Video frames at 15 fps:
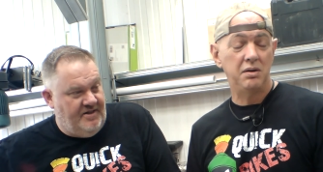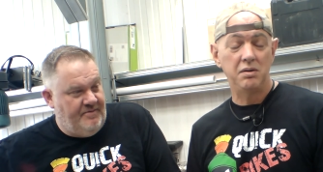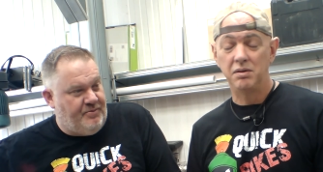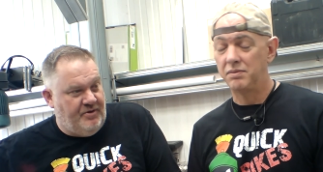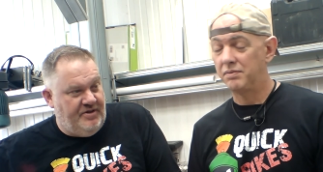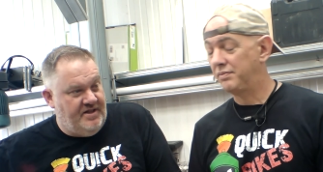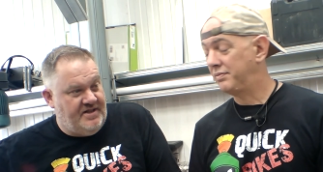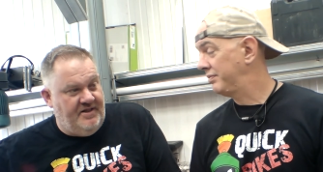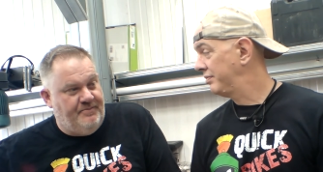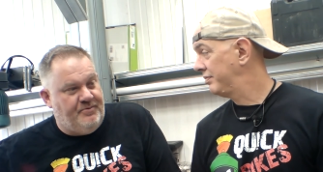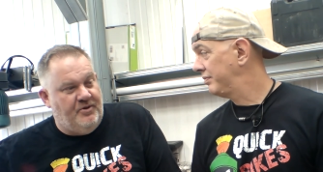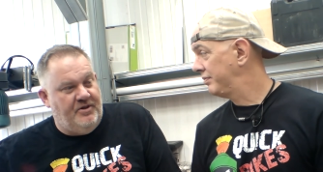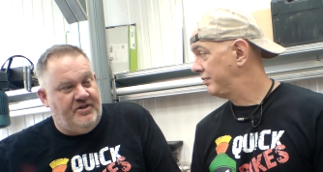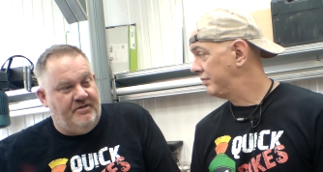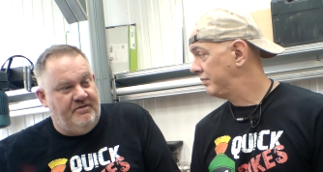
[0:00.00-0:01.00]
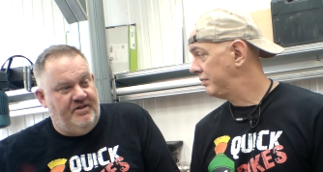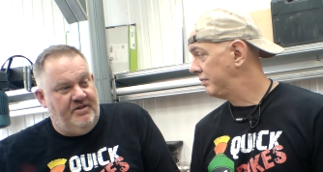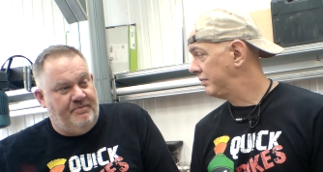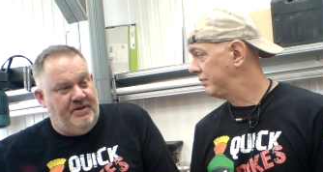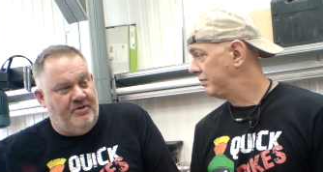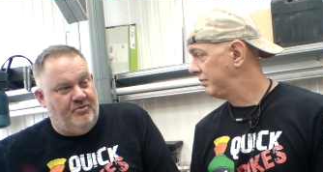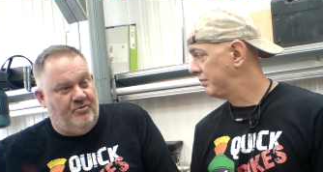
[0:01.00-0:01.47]
Speaker 1: just... no point. There's no point doing
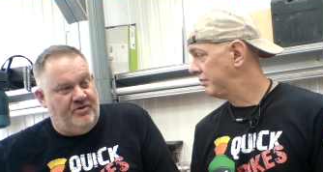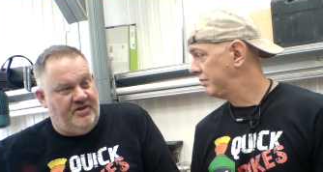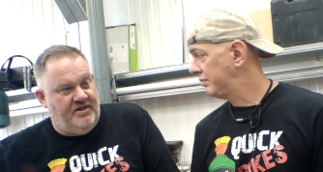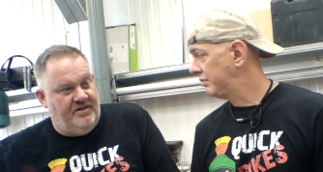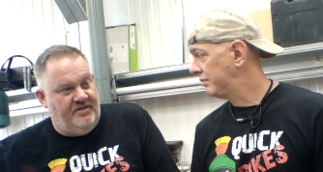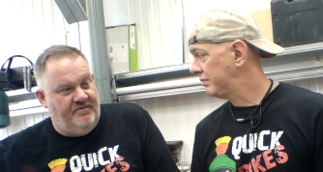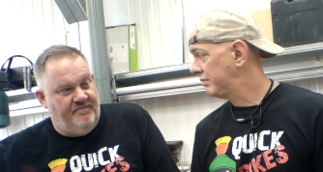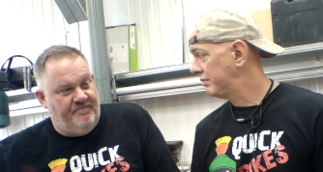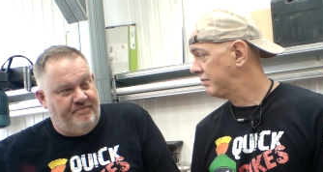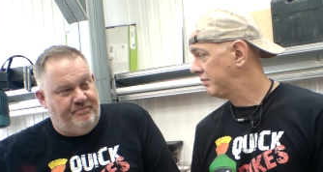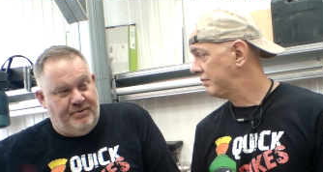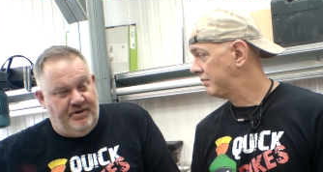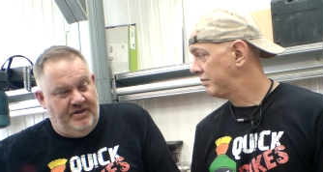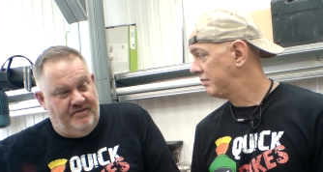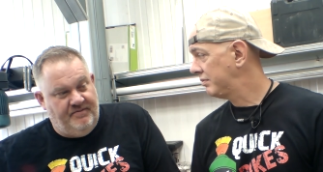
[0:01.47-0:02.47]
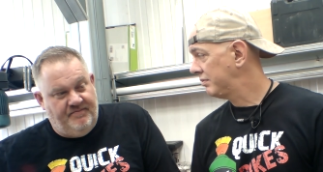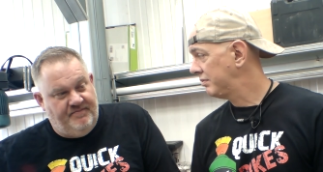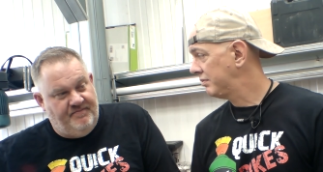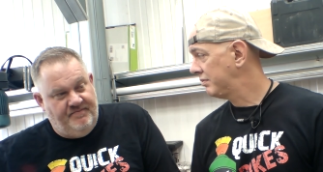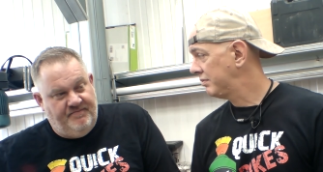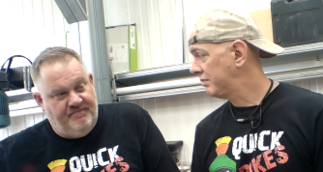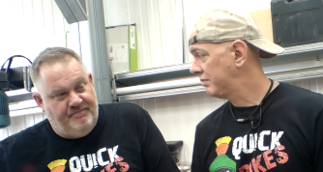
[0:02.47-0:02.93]
the build and putting
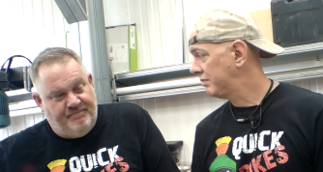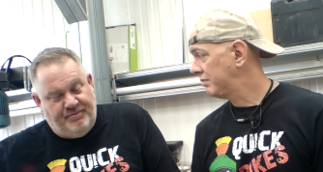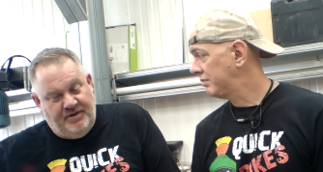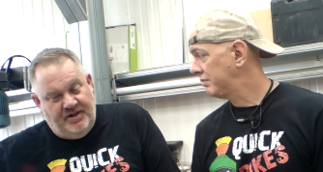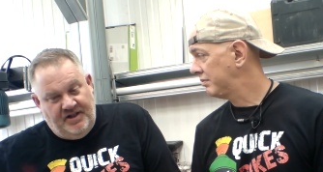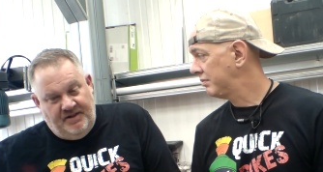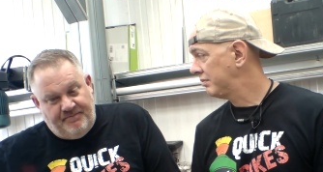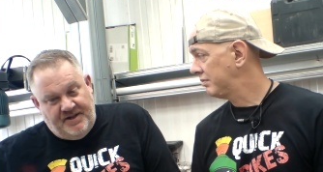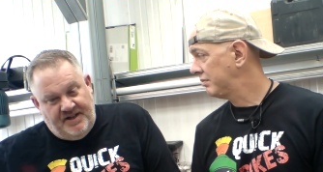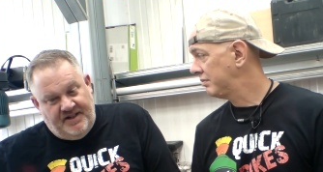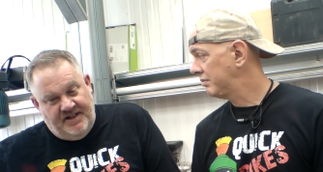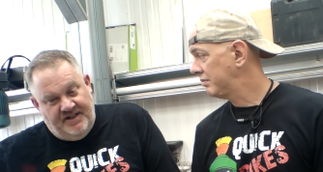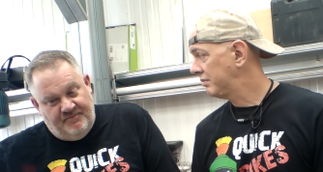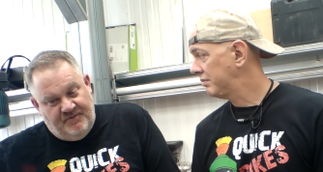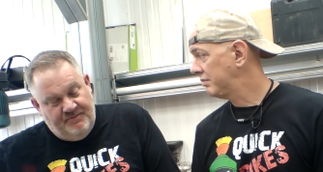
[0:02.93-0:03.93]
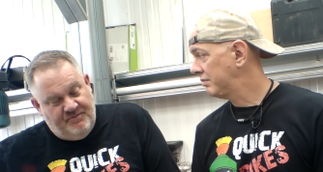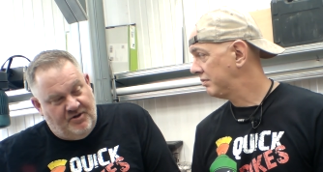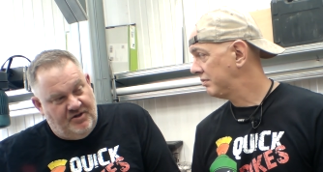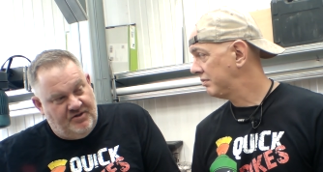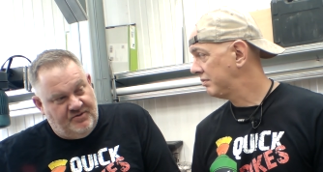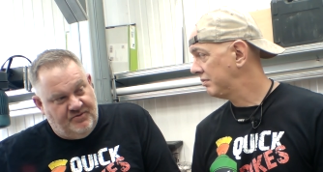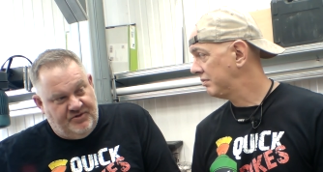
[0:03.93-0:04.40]
putting it back in, we
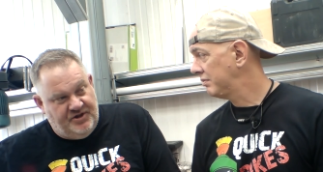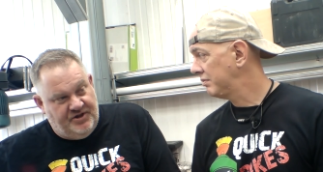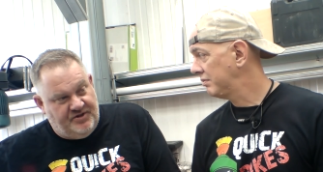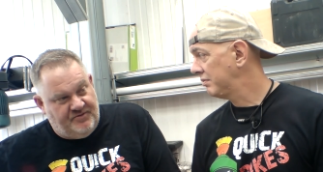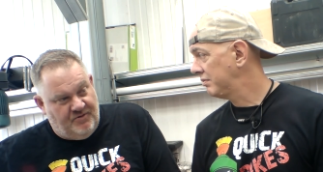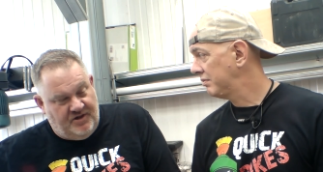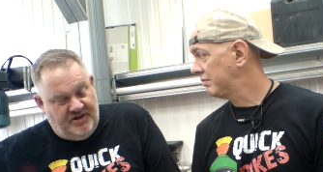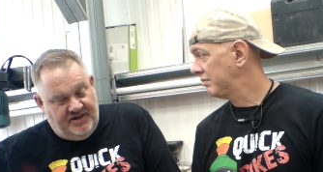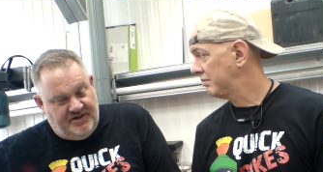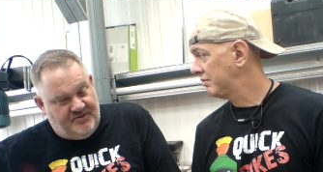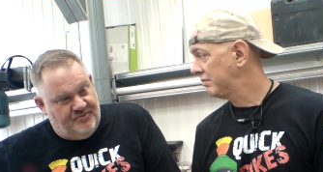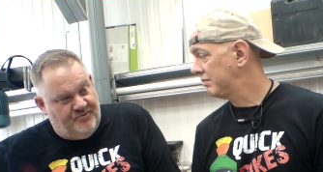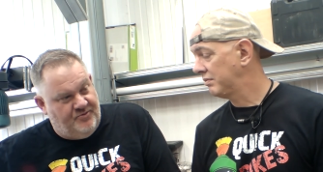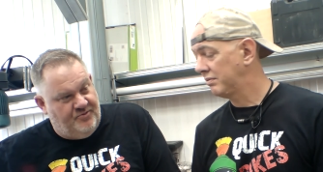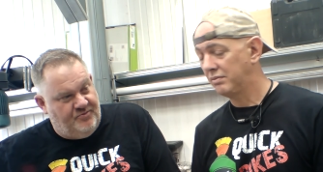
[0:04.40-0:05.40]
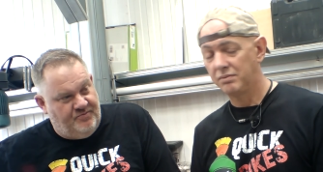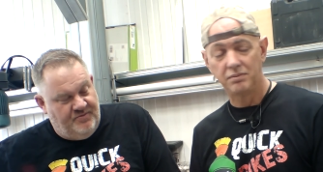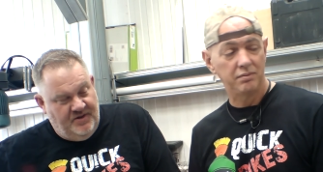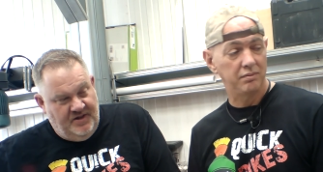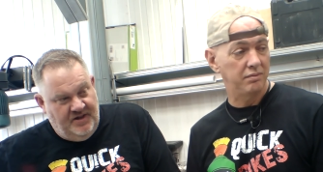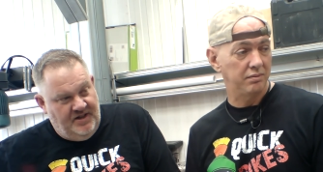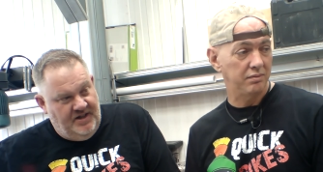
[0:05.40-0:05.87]
might as well just, while it's all
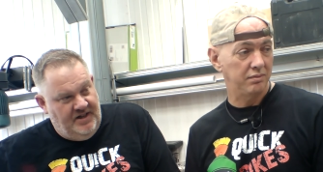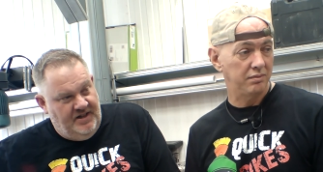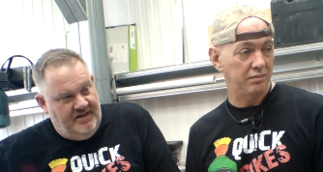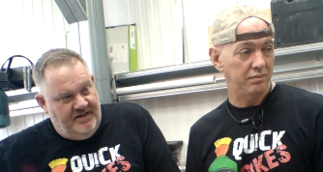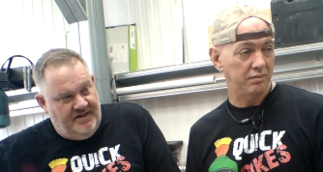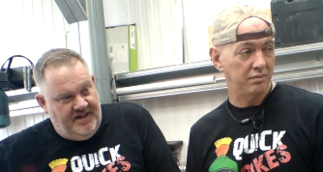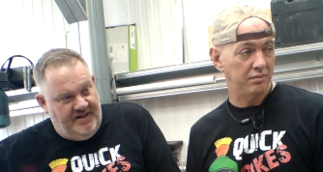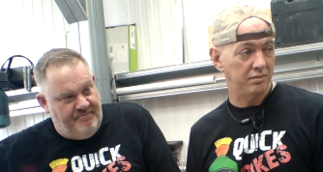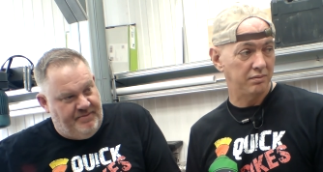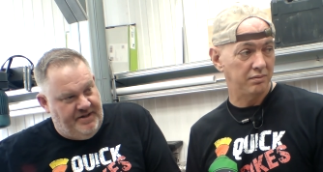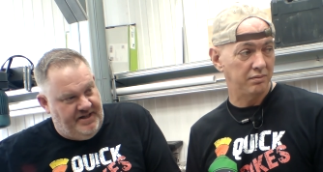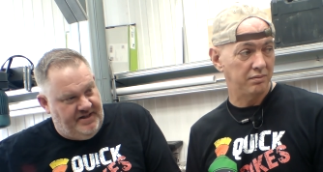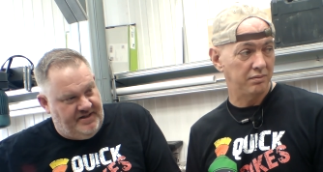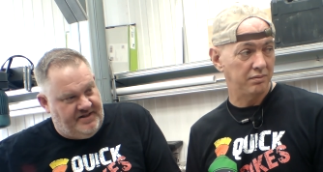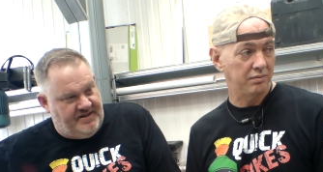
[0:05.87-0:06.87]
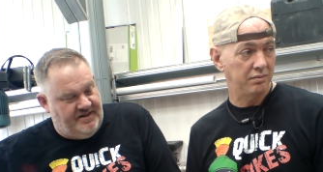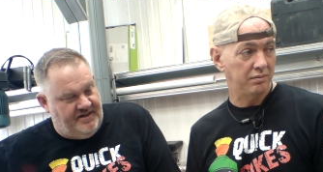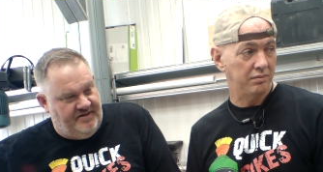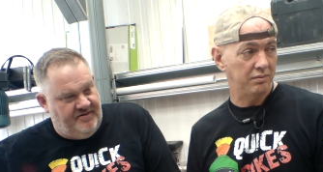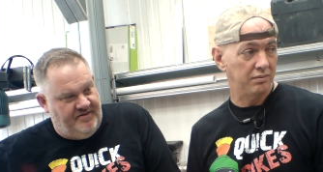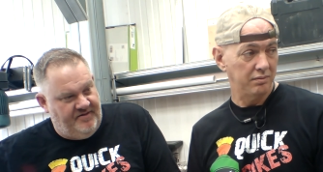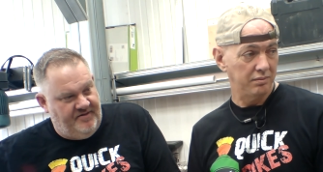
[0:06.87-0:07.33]
in bits
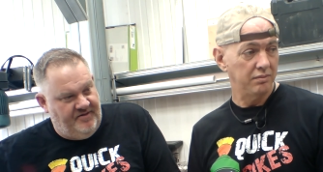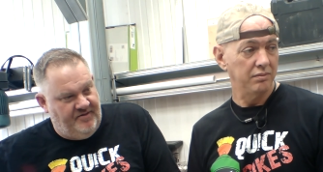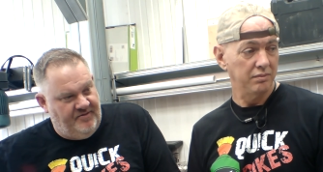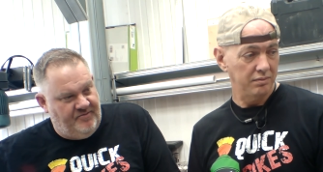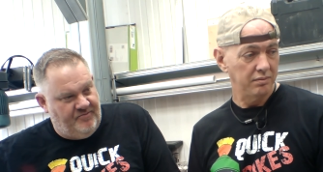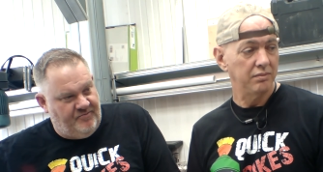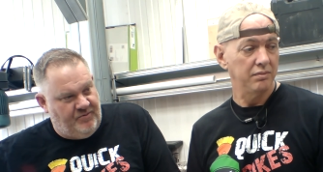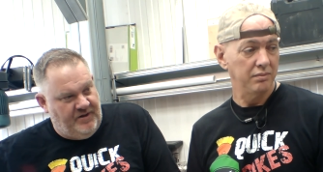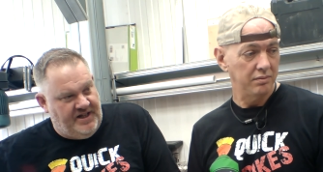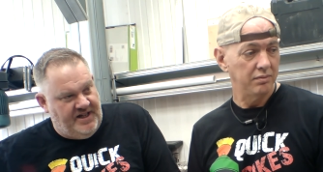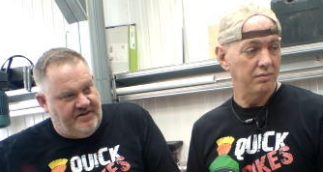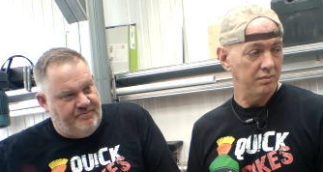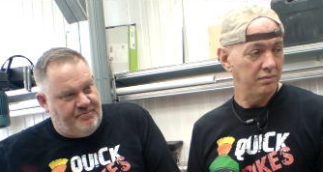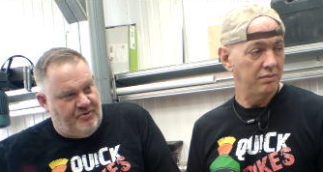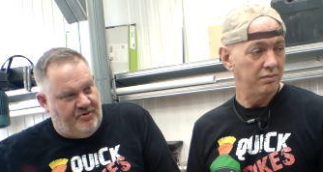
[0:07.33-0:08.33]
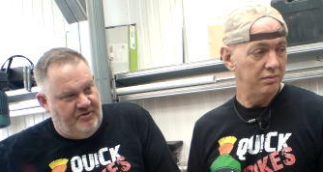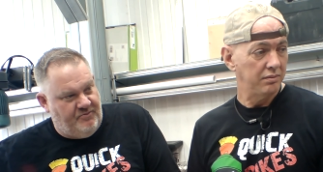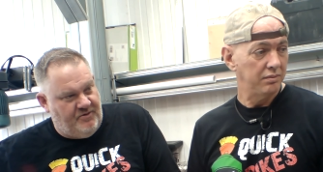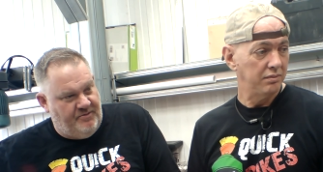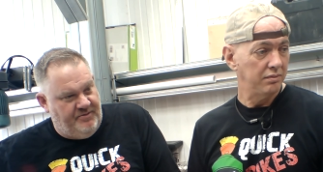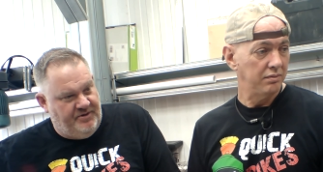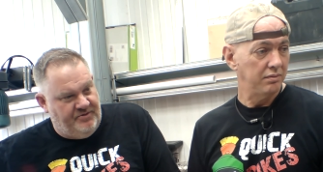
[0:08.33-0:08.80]
and we get to the point
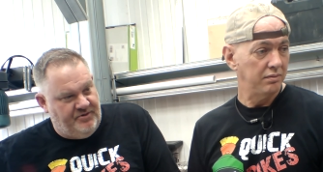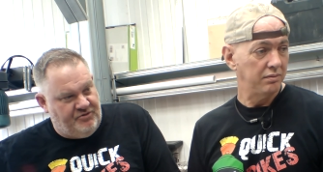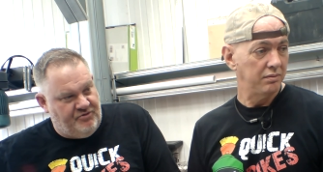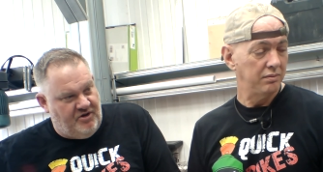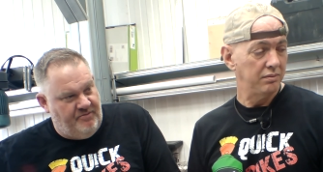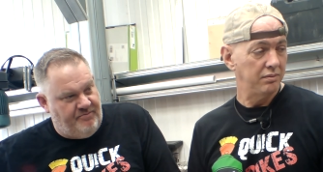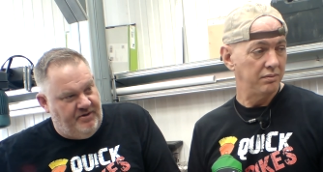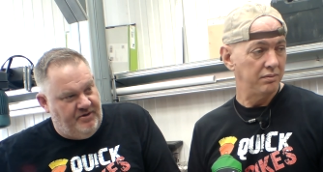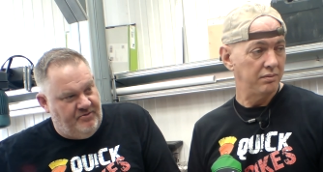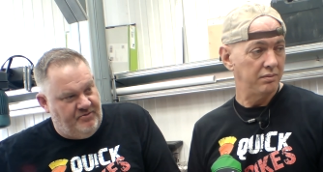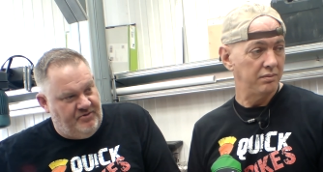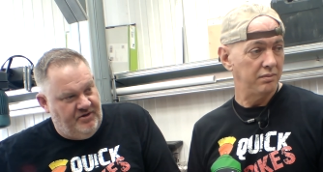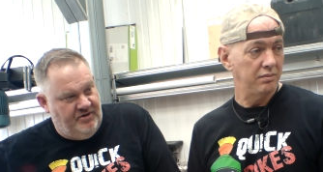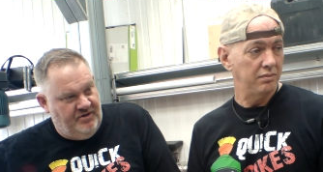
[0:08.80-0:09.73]
where we have got the dry build,